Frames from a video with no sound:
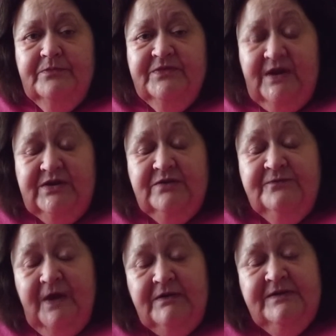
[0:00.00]
Thank you
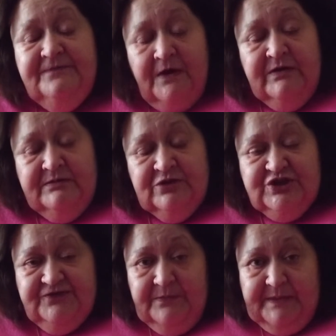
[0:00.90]
very, very
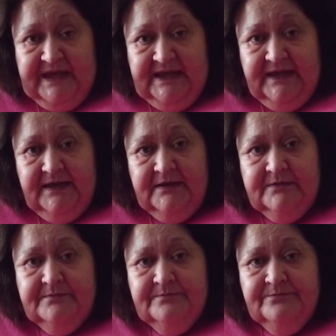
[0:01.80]
much for being here.
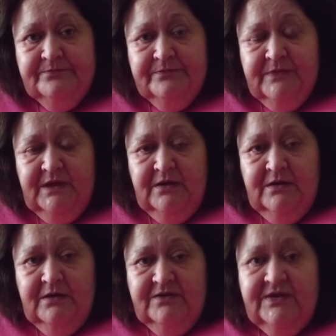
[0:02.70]

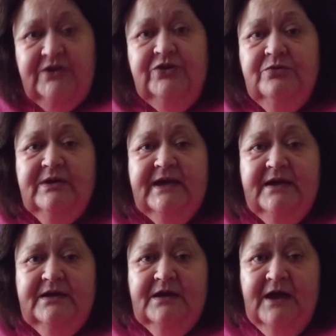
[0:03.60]
Thank you
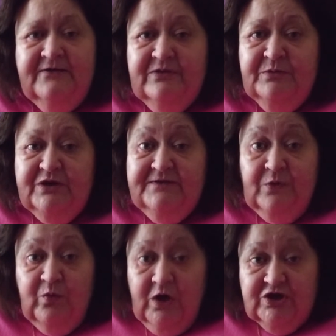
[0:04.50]
again, everybody,
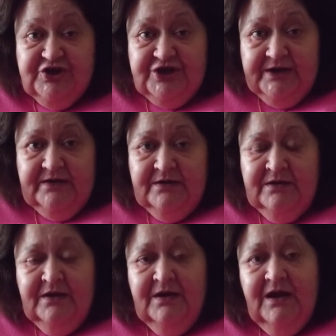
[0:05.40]
for watching.
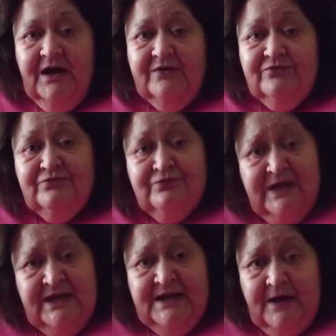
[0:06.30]
I
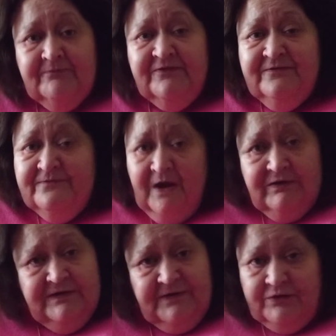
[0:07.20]
really am
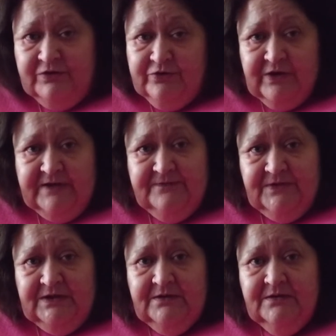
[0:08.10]
very, very
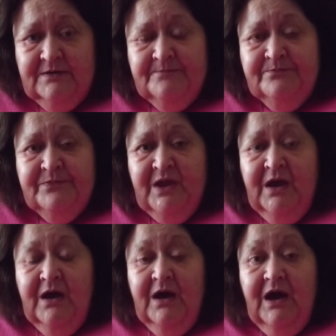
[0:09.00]
grateful.
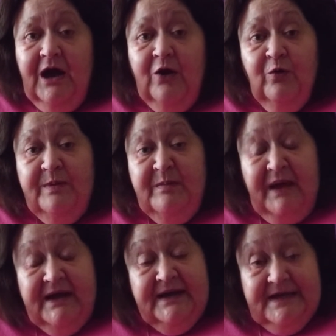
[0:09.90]
I will be
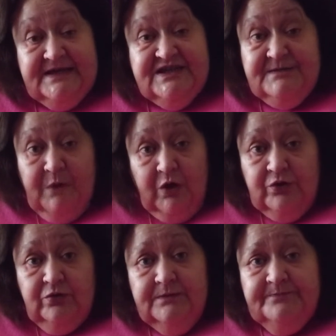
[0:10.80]
back again
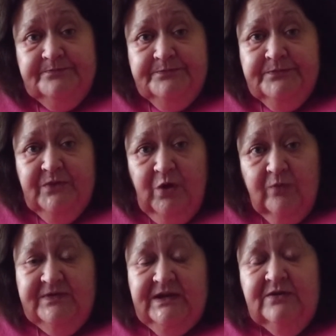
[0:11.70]
tomorrow,
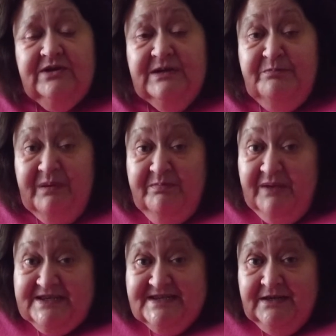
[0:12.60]
hopefully looking a bit
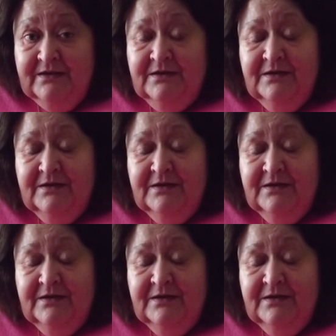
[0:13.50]
better,